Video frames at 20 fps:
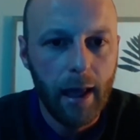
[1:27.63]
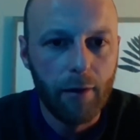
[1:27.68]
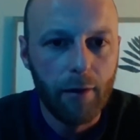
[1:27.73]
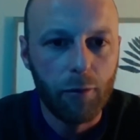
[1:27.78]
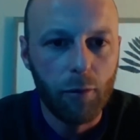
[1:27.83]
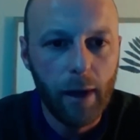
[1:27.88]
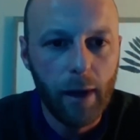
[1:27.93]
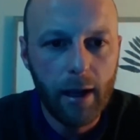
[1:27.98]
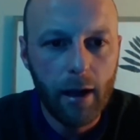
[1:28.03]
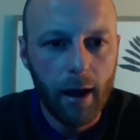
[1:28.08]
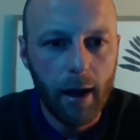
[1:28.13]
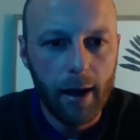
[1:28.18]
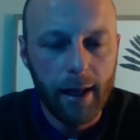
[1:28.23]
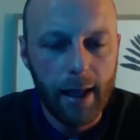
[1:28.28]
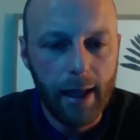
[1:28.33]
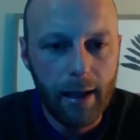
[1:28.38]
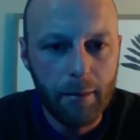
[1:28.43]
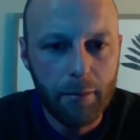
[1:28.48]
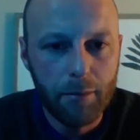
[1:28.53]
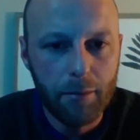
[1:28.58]
If we got
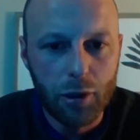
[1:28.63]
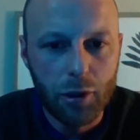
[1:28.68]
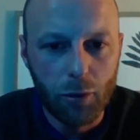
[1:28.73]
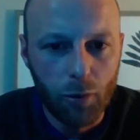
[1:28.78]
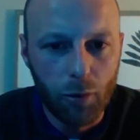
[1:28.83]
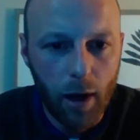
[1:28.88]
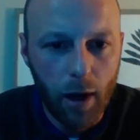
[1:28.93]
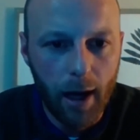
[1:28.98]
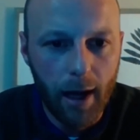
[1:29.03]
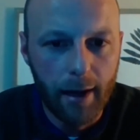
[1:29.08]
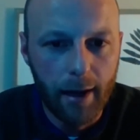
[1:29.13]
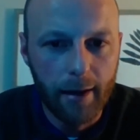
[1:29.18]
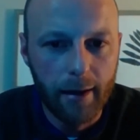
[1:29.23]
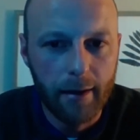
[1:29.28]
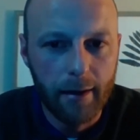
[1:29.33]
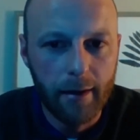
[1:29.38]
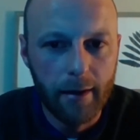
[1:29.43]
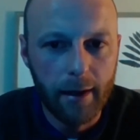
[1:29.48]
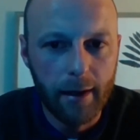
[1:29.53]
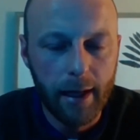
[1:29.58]
him to
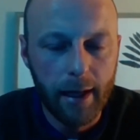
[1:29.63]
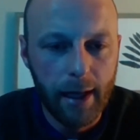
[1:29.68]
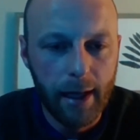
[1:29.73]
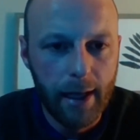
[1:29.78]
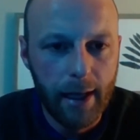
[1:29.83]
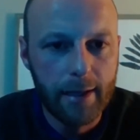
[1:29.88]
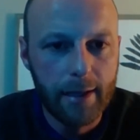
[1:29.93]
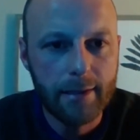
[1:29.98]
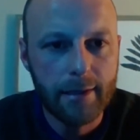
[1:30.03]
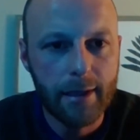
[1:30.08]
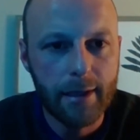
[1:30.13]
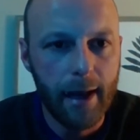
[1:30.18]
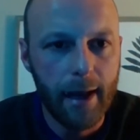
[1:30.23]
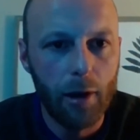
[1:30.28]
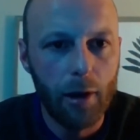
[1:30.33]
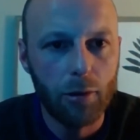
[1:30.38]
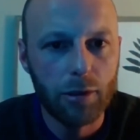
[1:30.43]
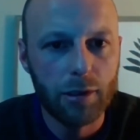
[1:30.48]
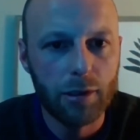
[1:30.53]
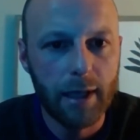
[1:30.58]
run ins and
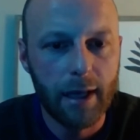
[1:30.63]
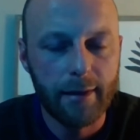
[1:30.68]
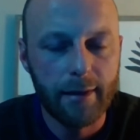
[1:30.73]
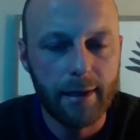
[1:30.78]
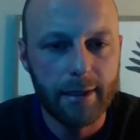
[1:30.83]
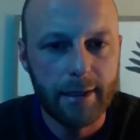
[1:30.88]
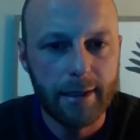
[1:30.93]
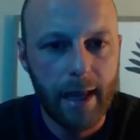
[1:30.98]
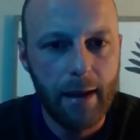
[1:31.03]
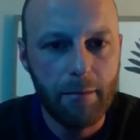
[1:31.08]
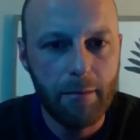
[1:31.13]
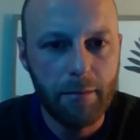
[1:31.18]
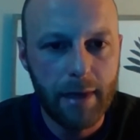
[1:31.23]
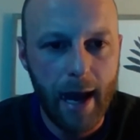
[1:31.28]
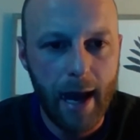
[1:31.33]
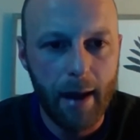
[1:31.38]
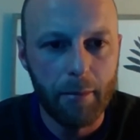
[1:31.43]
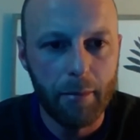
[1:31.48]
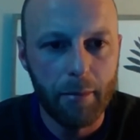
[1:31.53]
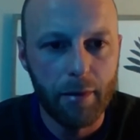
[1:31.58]
outs at the same
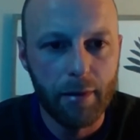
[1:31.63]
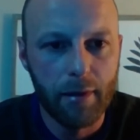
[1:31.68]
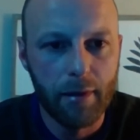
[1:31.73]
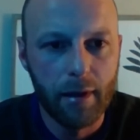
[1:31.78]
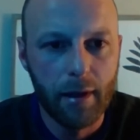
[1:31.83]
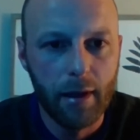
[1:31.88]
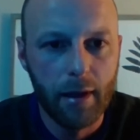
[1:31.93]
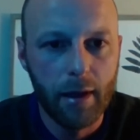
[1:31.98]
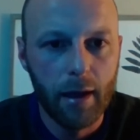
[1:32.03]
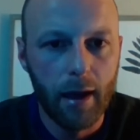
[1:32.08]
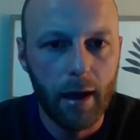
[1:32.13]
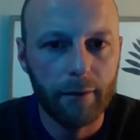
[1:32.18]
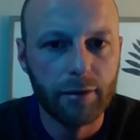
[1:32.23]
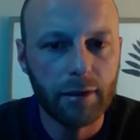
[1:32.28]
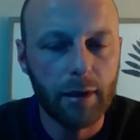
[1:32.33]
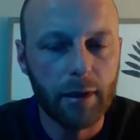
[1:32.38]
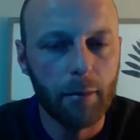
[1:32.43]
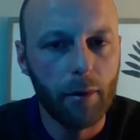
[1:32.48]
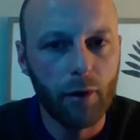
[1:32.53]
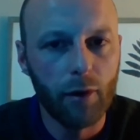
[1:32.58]
depth of
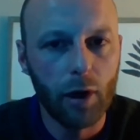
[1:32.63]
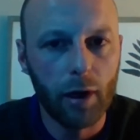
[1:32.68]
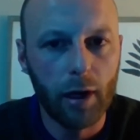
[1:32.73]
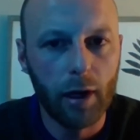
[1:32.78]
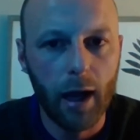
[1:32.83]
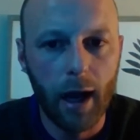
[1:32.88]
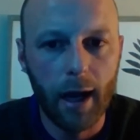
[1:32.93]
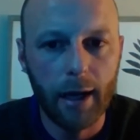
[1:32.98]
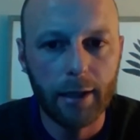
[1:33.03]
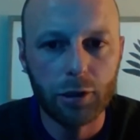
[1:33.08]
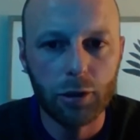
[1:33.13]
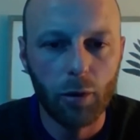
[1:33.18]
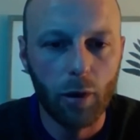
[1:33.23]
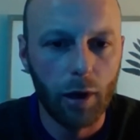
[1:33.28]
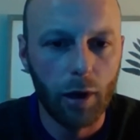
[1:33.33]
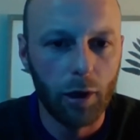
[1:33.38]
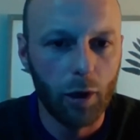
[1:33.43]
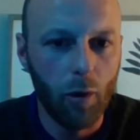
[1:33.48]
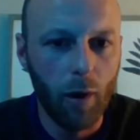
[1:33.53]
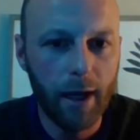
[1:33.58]
some of our guys who
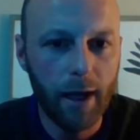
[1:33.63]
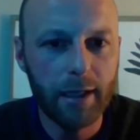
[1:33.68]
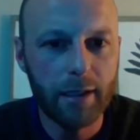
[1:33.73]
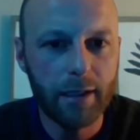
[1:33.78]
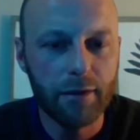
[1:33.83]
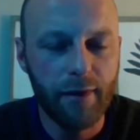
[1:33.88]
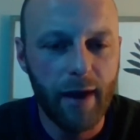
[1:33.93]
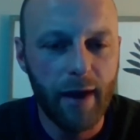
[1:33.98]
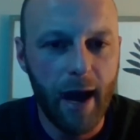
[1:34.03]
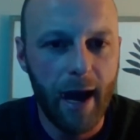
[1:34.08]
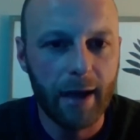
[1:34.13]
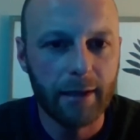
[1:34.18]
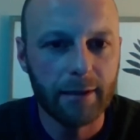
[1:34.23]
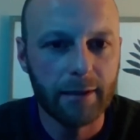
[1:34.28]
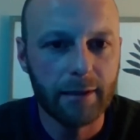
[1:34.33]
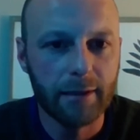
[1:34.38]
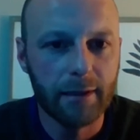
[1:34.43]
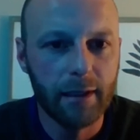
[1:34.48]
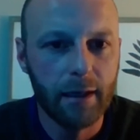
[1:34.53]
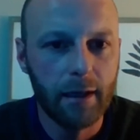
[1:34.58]
aren't quite as
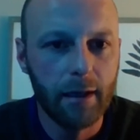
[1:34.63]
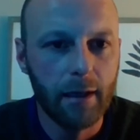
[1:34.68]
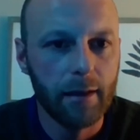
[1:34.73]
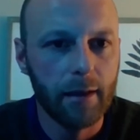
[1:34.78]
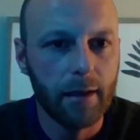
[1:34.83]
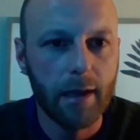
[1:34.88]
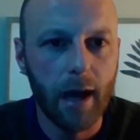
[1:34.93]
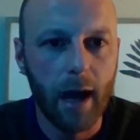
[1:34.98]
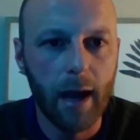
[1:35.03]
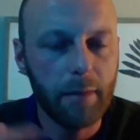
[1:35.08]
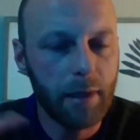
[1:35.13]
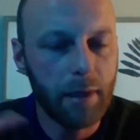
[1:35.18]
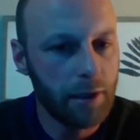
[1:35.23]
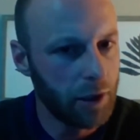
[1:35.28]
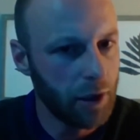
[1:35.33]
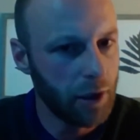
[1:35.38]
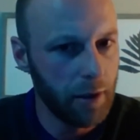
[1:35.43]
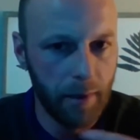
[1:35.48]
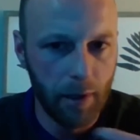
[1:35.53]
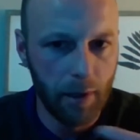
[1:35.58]
fast, the
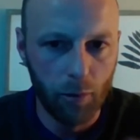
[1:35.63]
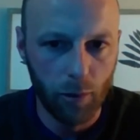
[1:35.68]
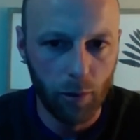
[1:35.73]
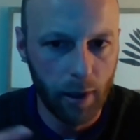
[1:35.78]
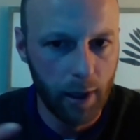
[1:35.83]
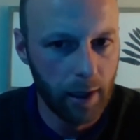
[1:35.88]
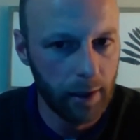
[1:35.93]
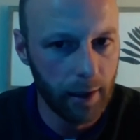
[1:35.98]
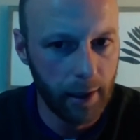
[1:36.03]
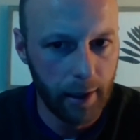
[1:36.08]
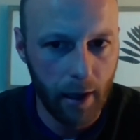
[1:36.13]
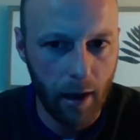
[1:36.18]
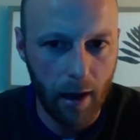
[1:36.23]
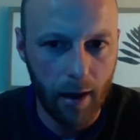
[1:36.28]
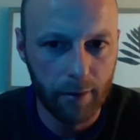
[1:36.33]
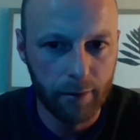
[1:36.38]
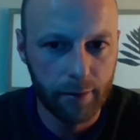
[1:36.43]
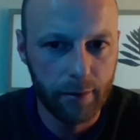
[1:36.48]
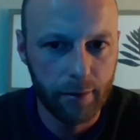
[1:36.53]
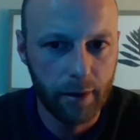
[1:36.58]
timing's going to be really
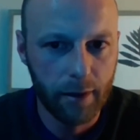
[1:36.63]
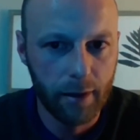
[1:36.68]
off,